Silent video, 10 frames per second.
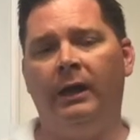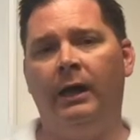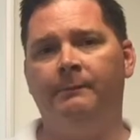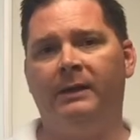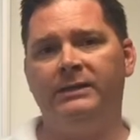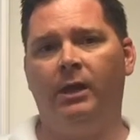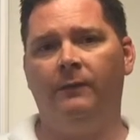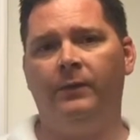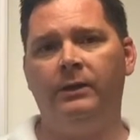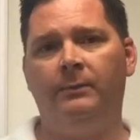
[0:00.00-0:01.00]
My
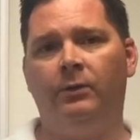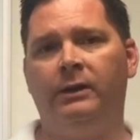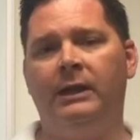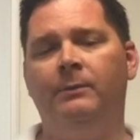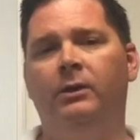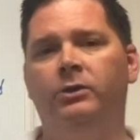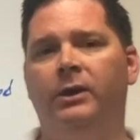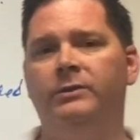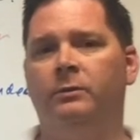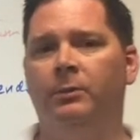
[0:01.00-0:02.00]
telephone number and email
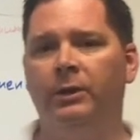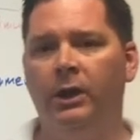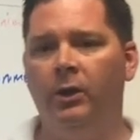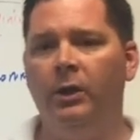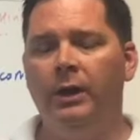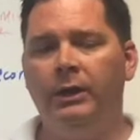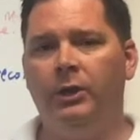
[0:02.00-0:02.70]
address are below.